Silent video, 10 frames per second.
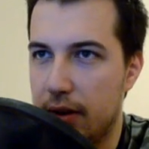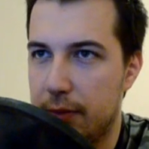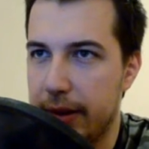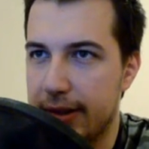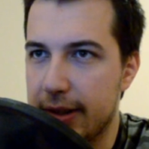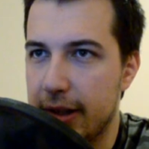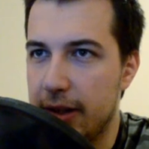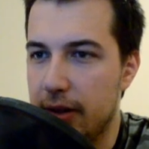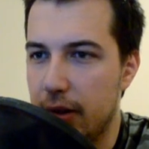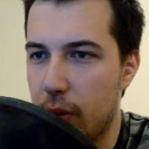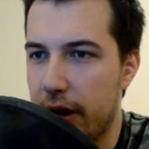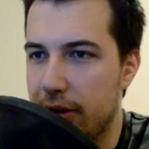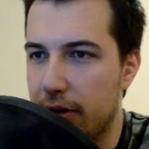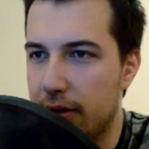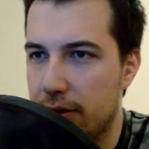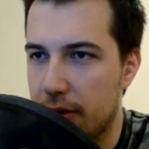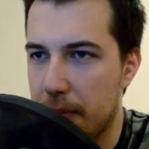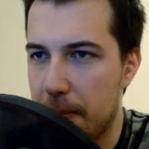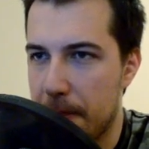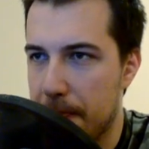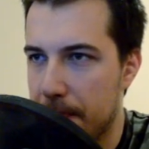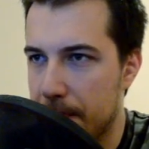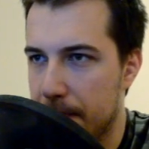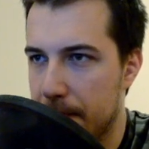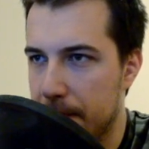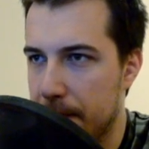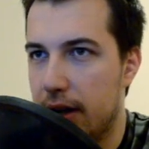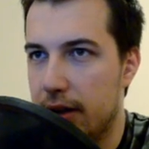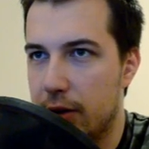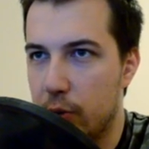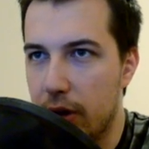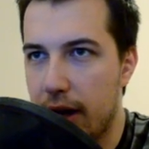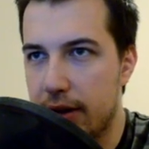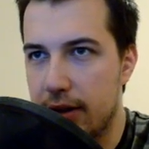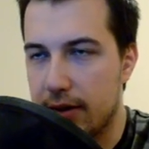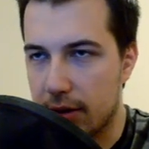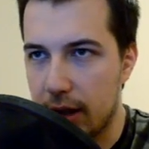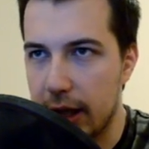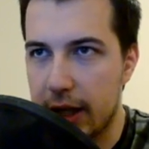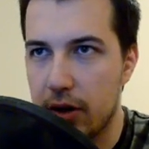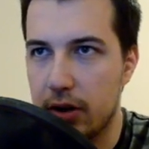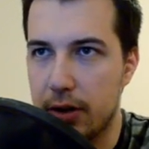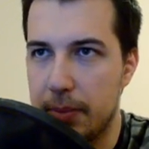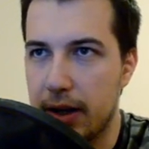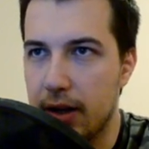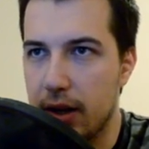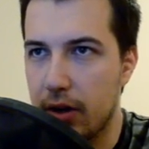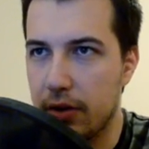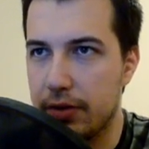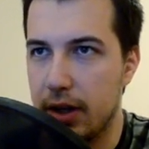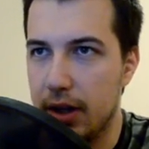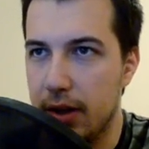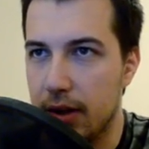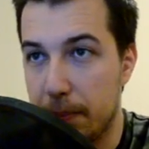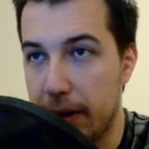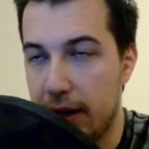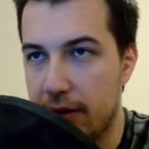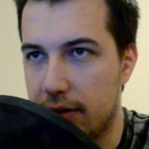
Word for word: It's basically white noise. And this will add this click on the beginning of the bass.